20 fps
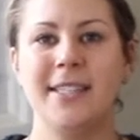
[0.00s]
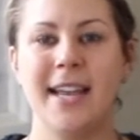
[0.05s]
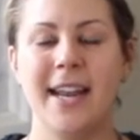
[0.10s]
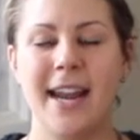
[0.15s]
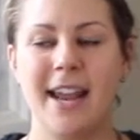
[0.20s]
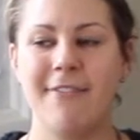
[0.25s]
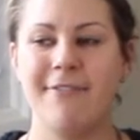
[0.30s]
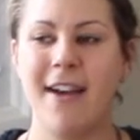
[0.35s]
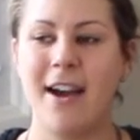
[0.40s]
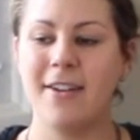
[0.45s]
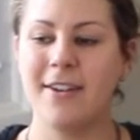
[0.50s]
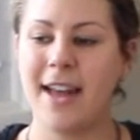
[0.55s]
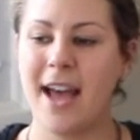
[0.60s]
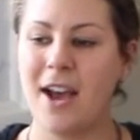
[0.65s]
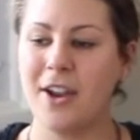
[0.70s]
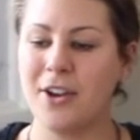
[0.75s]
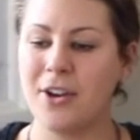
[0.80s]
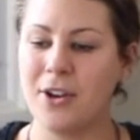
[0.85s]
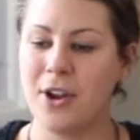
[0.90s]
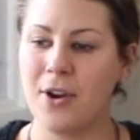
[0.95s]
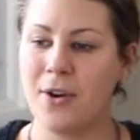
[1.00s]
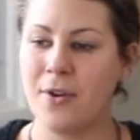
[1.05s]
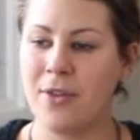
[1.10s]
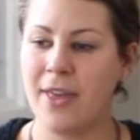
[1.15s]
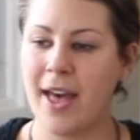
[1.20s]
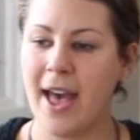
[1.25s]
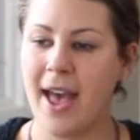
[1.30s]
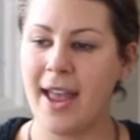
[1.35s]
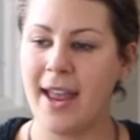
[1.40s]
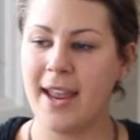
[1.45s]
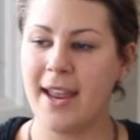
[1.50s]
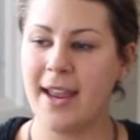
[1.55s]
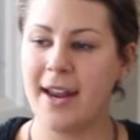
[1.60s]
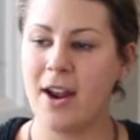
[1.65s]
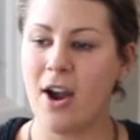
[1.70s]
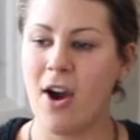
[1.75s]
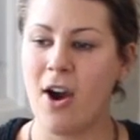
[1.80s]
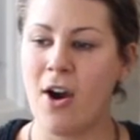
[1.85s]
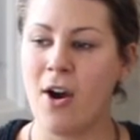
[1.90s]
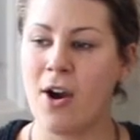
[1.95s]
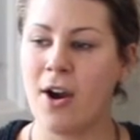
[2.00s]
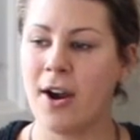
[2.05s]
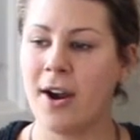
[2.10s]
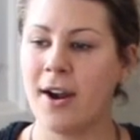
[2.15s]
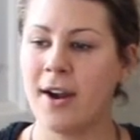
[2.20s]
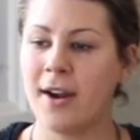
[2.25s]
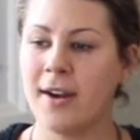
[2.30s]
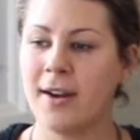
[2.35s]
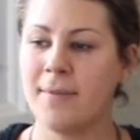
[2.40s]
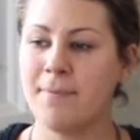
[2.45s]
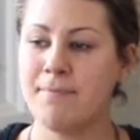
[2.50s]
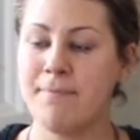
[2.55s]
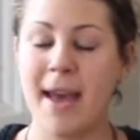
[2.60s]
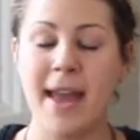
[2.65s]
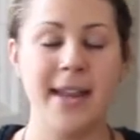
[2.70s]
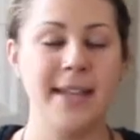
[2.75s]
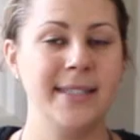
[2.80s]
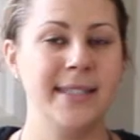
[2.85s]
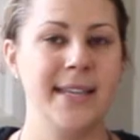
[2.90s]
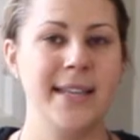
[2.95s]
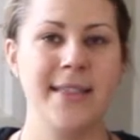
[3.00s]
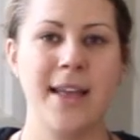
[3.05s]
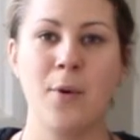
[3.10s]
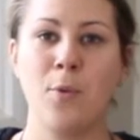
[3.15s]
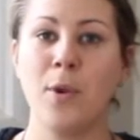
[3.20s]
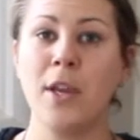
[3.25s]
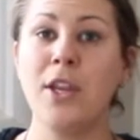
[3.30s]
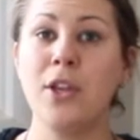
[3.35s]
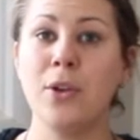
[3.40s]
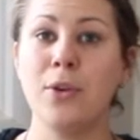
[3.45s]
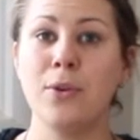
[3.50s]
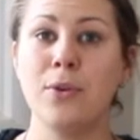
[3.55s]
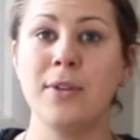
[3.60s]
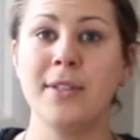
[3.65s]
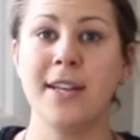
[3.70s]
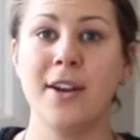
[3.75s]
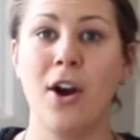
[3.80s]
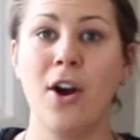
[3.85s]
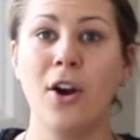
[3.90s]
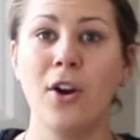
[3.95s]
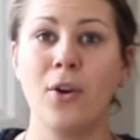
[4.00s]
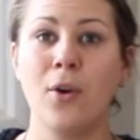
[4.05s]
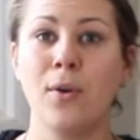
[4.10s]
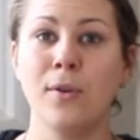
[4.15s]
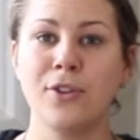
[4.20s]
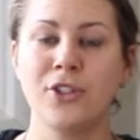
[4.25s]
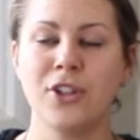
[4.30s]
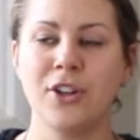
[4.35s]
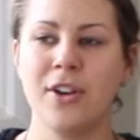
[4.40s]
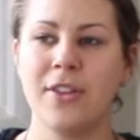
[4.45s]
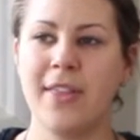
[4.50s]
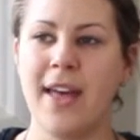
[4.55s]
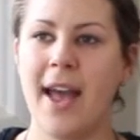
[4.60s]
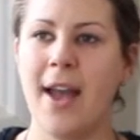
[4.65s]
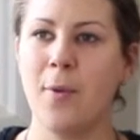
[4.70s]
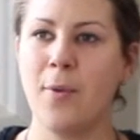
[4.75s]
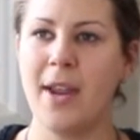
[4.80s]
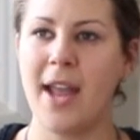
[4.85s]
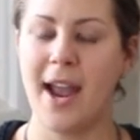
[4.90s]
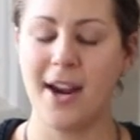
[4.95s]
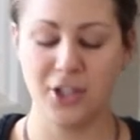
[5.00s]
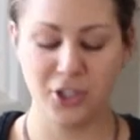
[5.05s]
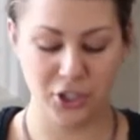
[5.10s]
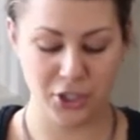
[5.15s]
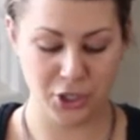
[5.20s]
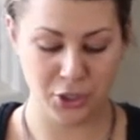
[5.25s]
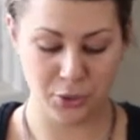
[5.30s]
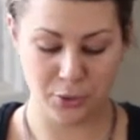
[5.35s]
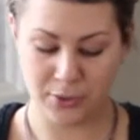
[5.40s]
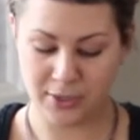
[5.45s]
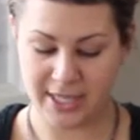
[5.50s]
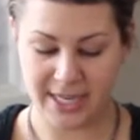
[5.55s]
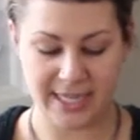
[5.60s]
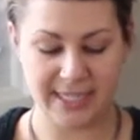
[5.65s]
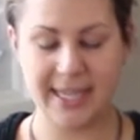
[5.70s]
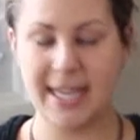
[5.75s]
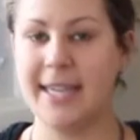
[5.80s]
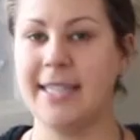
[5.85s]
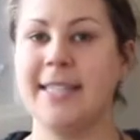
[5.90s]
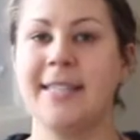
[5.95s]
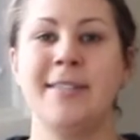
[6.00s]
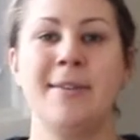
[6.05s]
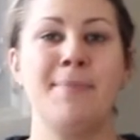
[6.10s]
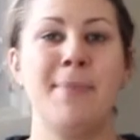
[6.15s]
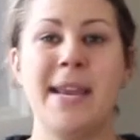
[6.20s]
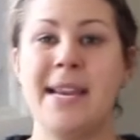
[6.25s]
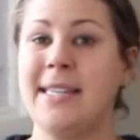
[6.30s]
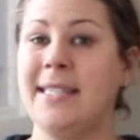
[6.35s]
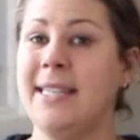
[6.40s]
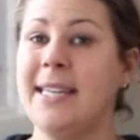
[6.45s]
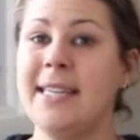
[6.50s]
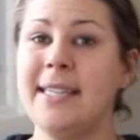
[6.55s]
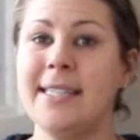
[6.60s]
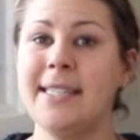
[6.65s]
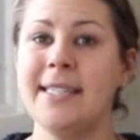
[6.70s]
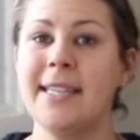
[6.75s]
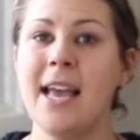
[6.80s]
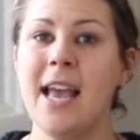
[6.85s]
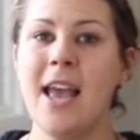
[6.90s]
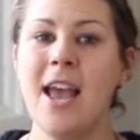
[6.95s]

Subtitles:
And I found out, that in our medicine that we use, in our culture, that we actually use these things as a basis.